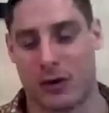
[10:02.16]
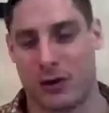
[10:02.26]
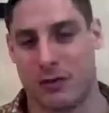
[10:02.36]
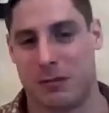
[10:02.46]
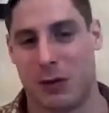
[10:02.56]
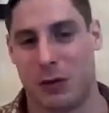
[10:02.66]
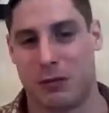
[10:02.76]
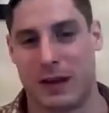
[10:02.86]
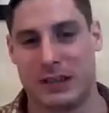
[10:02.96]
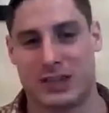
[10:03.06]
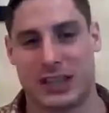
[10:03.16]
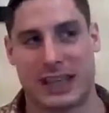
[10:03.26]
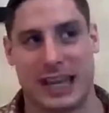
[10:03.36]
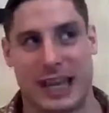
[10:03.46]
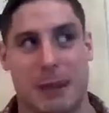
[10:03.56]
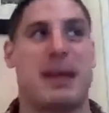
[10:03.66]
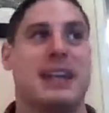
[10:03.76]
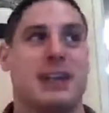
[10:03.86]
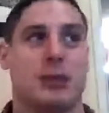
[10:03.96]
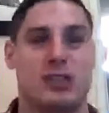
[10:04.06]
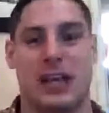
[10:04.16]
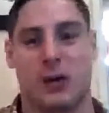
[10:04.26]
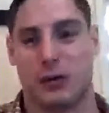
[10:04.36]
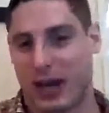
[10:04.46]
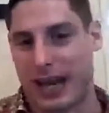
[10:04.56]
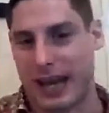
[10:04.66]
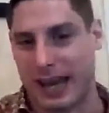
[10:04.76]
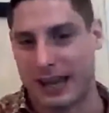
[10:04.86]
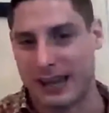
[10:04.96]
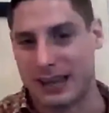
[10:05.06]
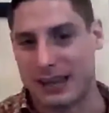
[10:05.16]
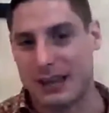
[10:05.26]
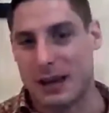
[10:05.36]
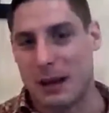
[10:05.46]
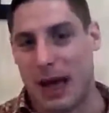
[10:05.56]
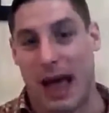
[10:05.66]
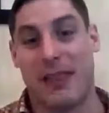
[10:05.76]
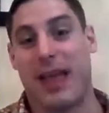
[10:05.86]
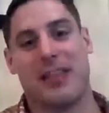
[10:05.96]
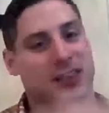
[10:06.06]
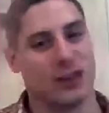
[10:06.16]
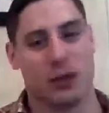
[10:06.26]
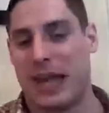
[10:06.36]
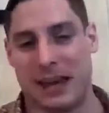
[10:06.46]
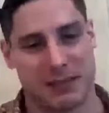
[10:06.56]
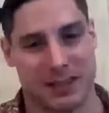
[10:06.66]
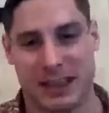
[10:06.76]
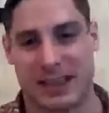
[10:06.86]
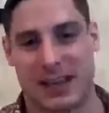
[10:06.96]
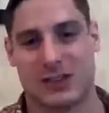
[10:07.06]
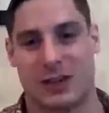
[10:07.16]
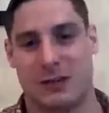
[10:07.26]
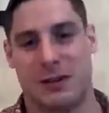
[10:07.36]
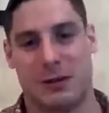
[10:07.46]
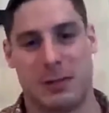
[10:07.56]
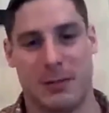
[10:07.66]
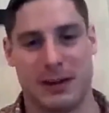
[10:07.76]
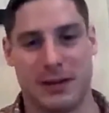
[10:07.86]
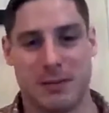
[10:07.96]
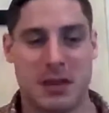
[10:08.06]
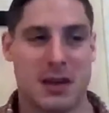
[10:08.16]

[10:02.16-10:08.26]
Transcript: that are going to follow things like a paleo style diet, and that doesn't look anything like that sort of food pyramid.